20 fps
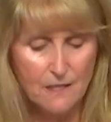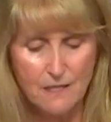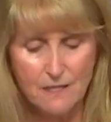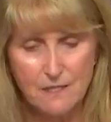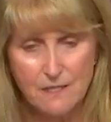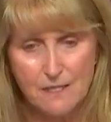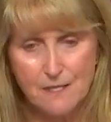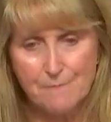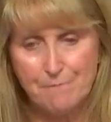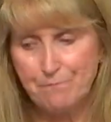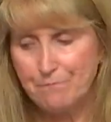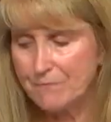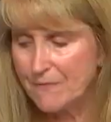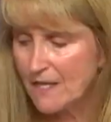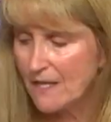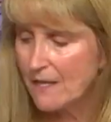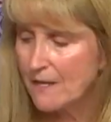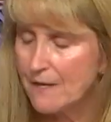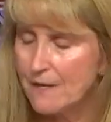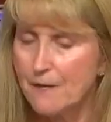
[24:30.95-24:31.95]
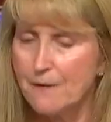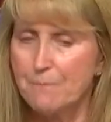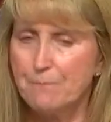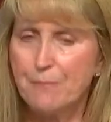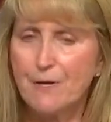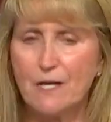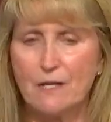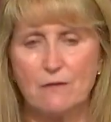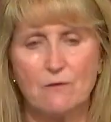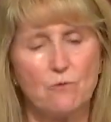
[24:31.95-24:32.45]

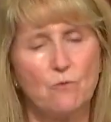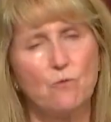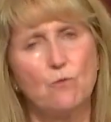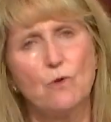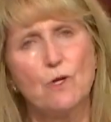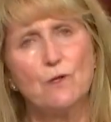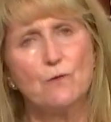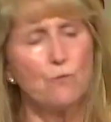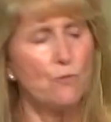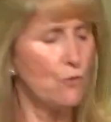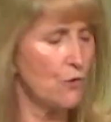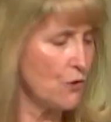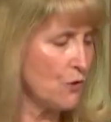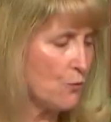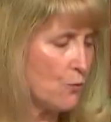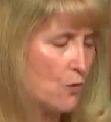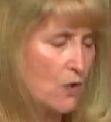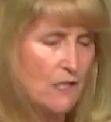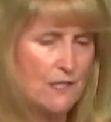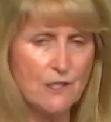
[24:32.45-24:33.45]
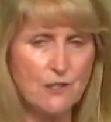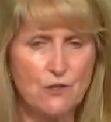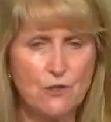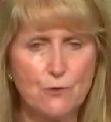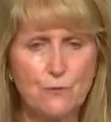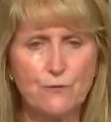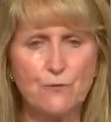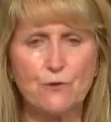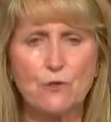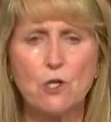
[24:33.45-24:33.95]
But what would you want to
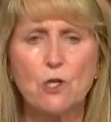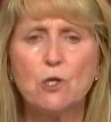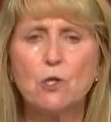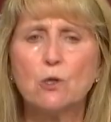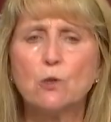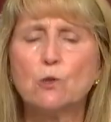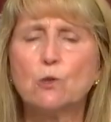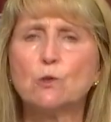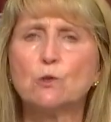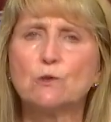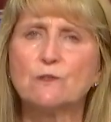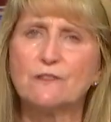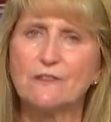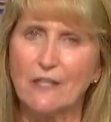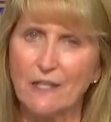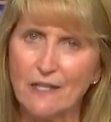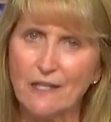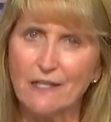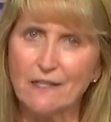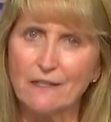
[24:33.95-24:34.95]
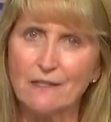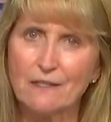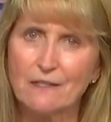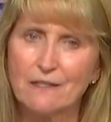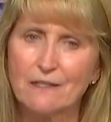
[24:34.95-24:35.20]
do for a whole day?